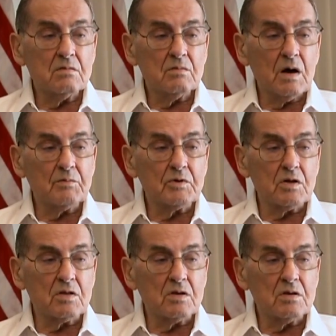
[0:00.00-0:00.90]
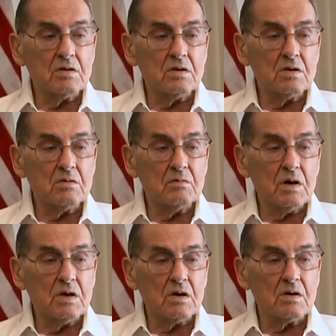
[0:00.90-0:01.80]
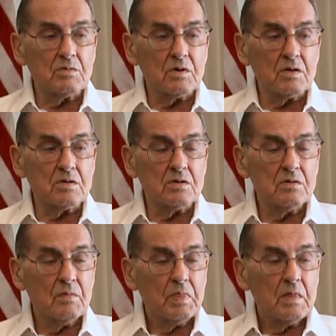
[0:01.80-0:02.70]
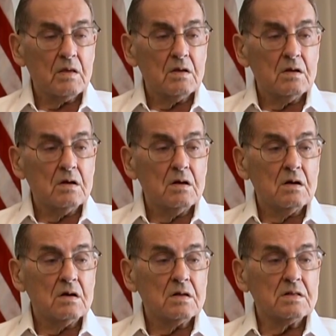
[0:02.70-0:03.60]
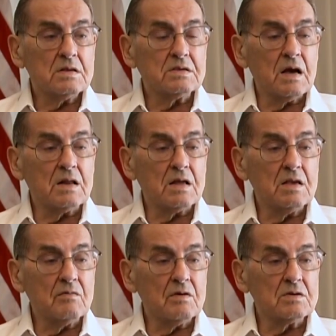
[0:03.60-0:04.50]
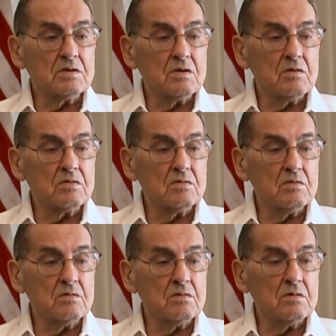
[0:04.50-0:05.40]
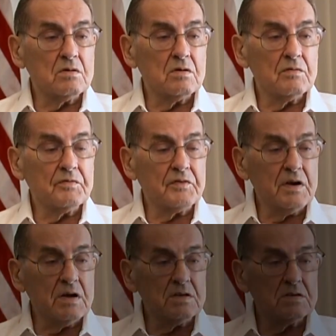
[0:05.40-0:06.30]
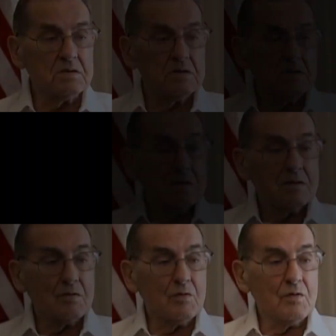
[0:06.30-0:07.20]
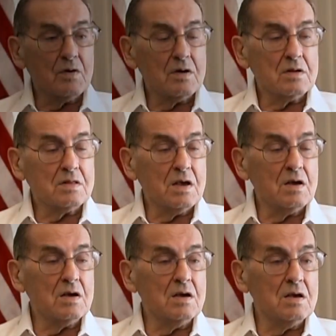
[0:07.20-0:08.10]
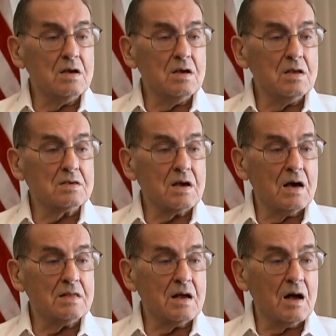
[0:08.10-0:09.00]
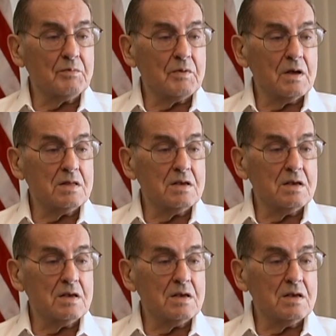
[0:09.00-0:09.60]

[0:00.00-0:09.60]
my brother, my younger brother, decided he wants to go to France. So he signed up, and